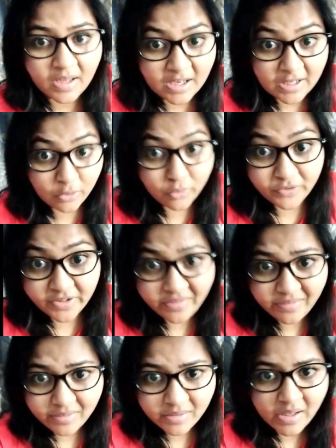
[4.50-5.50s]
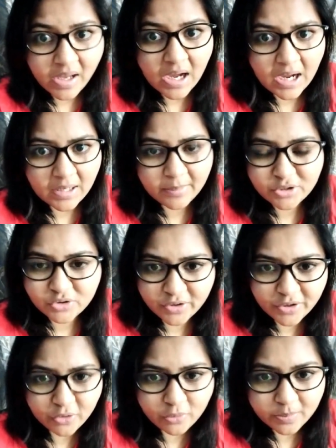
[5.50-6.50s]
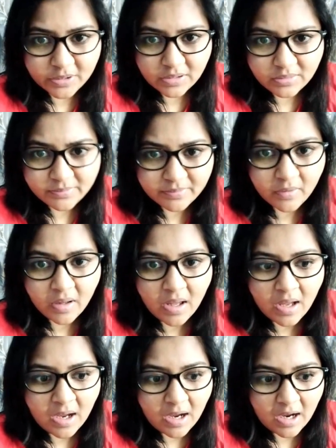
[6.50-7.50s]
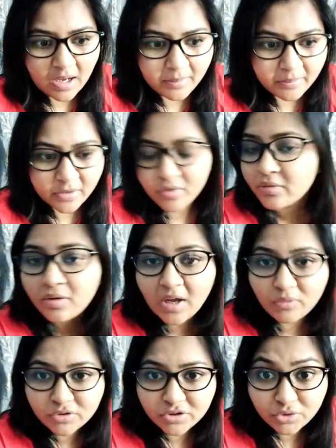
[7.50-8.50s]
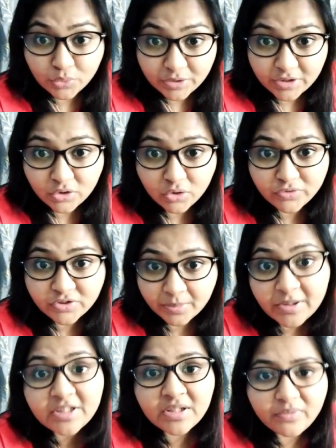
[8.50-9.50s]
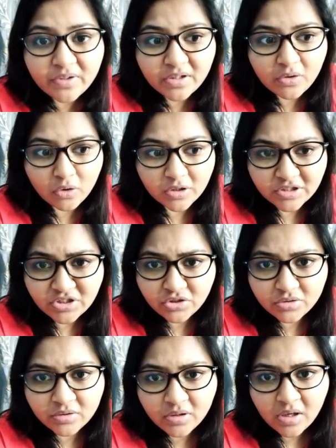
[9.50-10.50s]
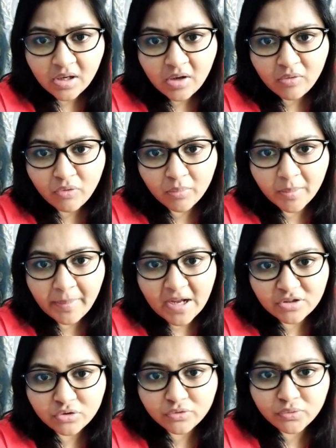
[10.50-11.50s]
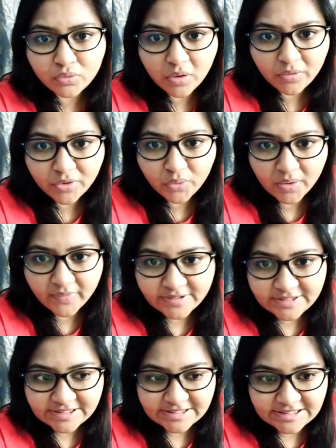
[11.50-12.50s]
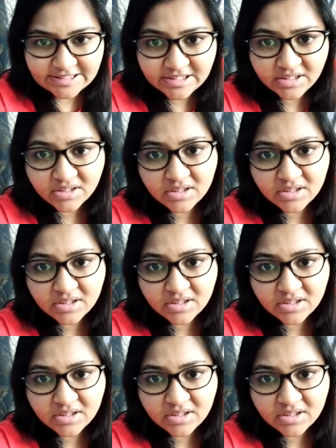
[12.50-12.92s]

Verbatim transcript: Hello friends, I am Shraddha Gupta. I was a student of Chameli Devi College from a batch of 2012 and 16.